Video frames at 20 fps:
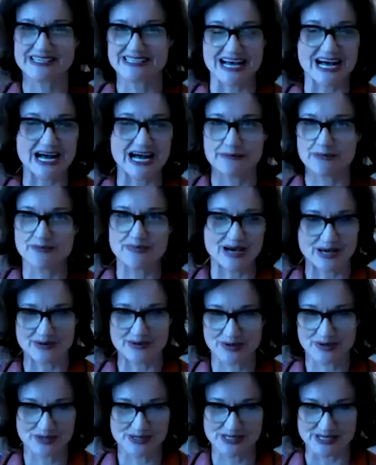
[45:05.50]
because I'm a
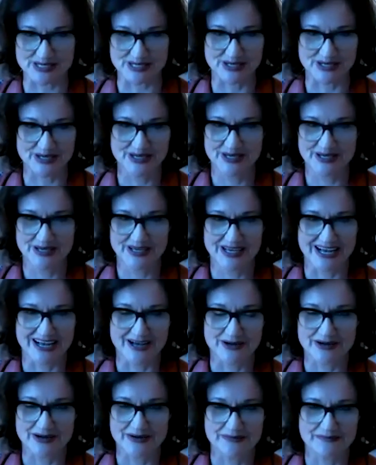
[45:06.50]
bad person.
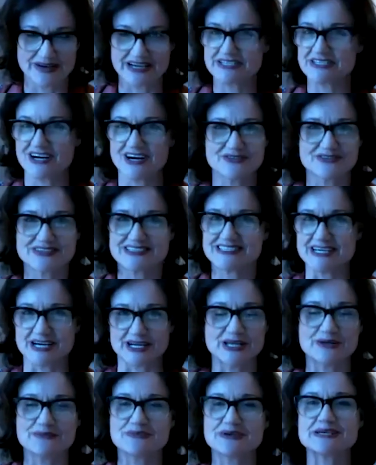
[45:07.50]
My dog was
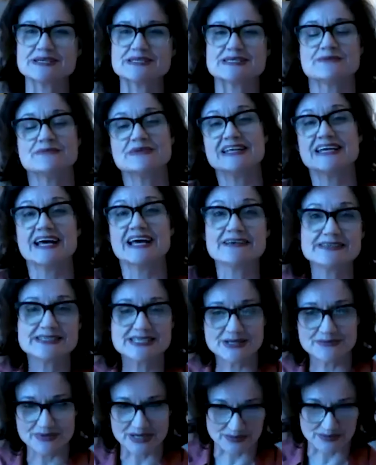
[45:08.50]
ducking because somebody
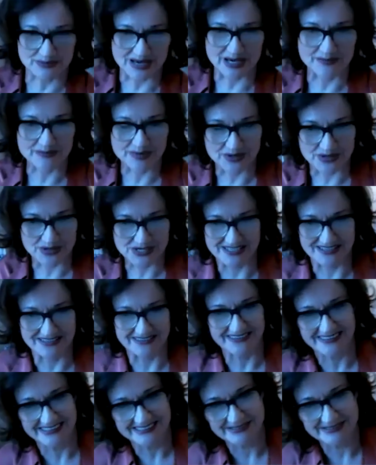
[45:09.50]
else had been a bad person.